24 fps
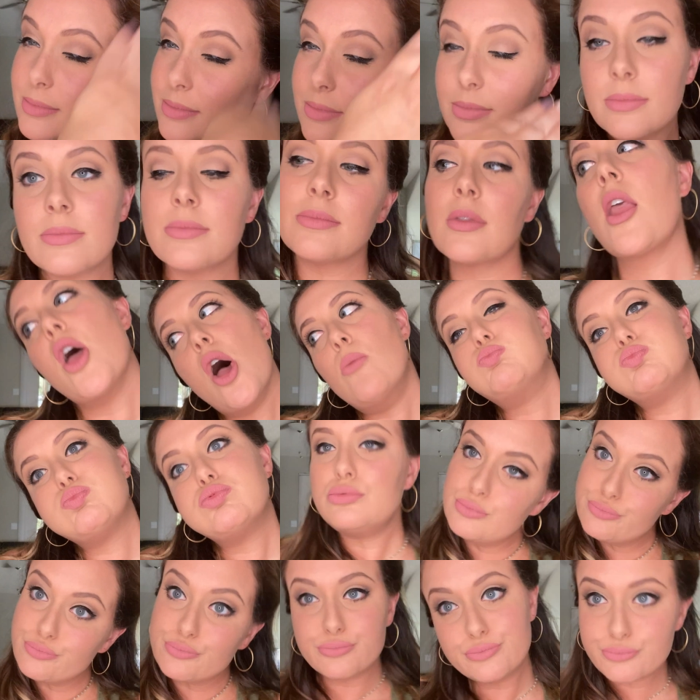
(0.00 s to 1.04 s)
wheels that
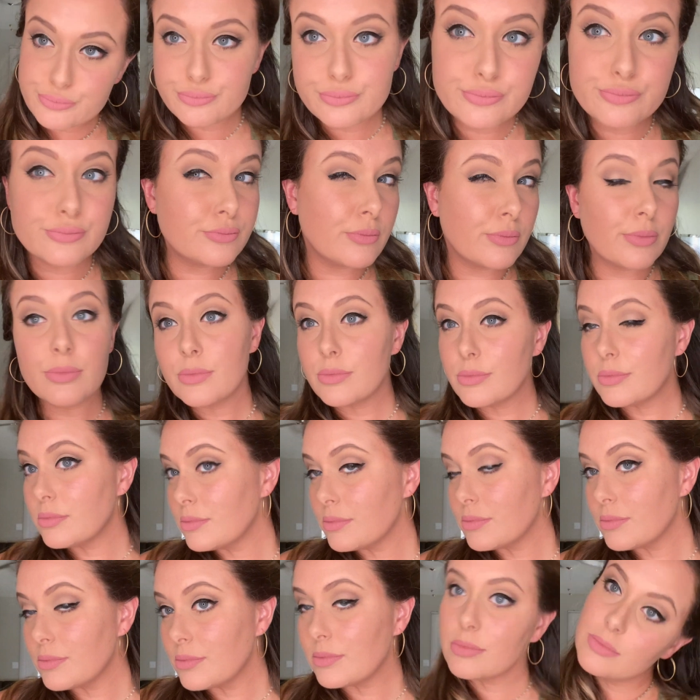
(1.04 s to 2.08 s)
won't stop
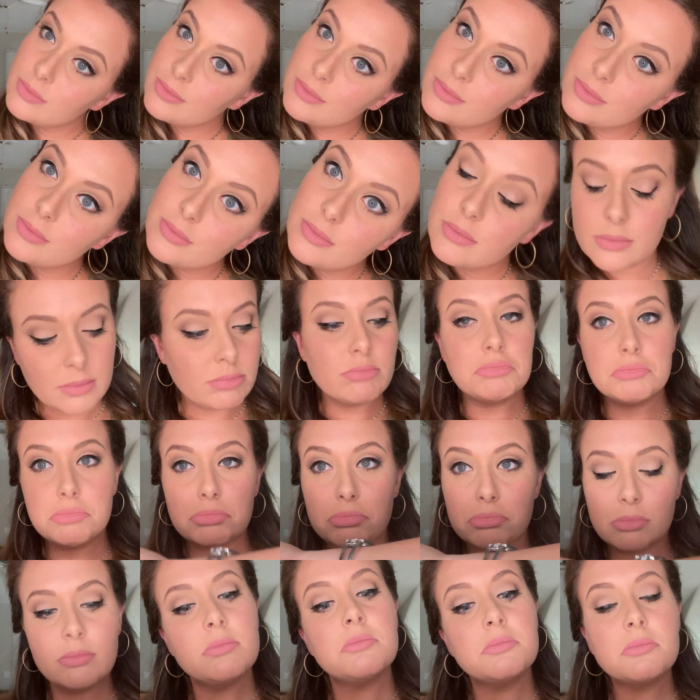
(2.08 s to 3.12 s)
turning.
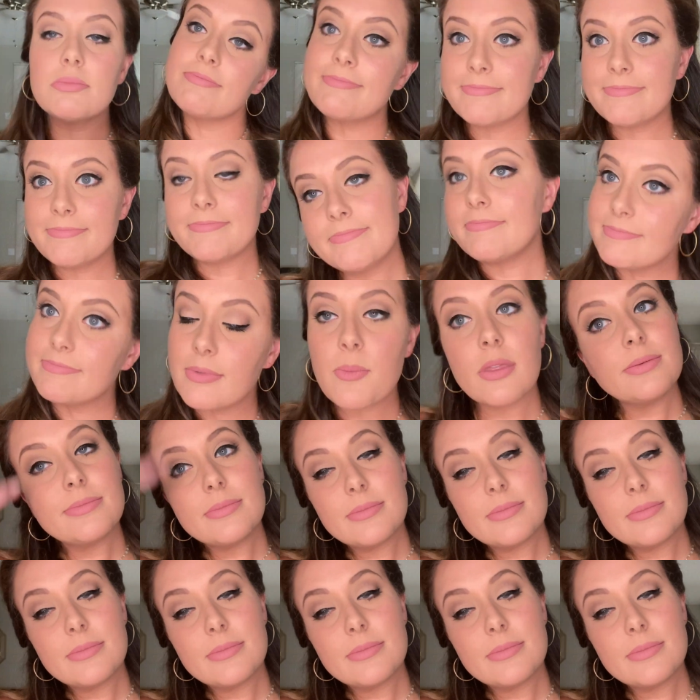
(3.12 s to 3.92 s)
So take me on a